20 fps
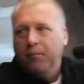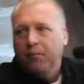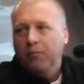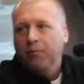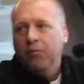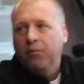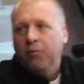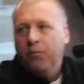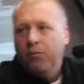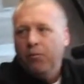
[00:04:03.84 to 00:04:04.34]

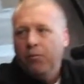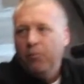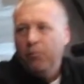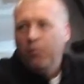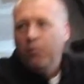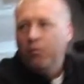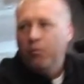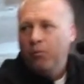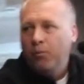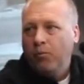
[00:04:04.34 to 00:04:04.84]

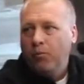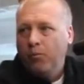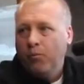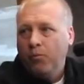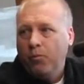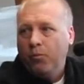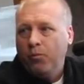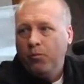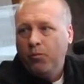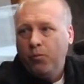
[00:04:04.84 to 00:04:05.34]

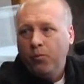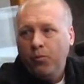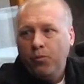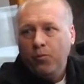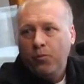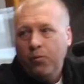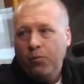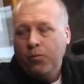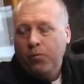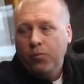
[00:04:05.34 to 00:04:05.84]

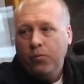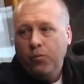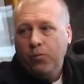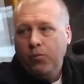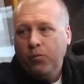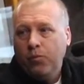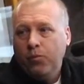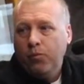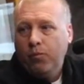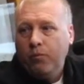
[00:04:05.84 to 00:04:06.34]

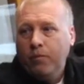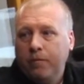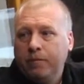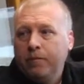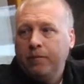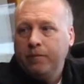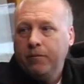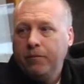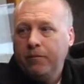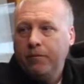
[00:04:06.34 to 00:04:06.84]

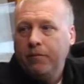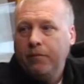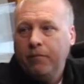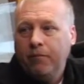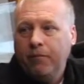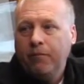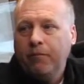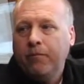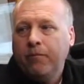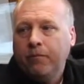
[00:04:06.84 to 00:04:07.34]

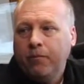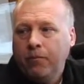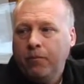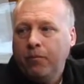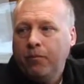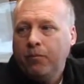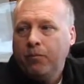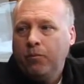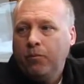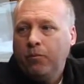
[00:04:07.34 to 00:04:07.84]

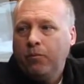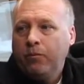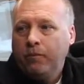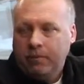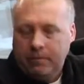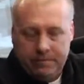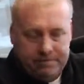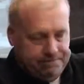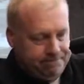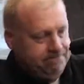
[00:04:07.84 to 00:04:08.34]

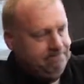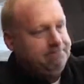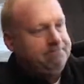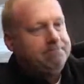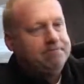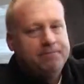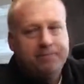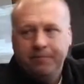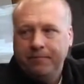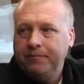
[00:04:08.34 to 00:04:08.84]

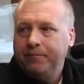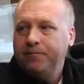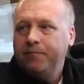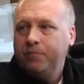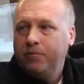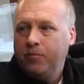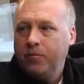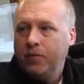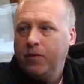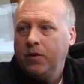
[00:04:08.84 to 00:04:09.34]

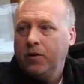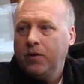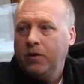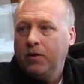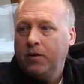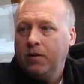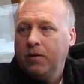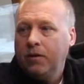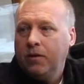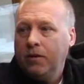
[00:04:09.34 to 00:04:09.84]

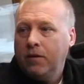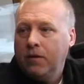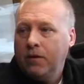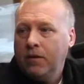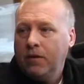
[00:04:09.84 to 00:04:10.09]
The person shown says nothing.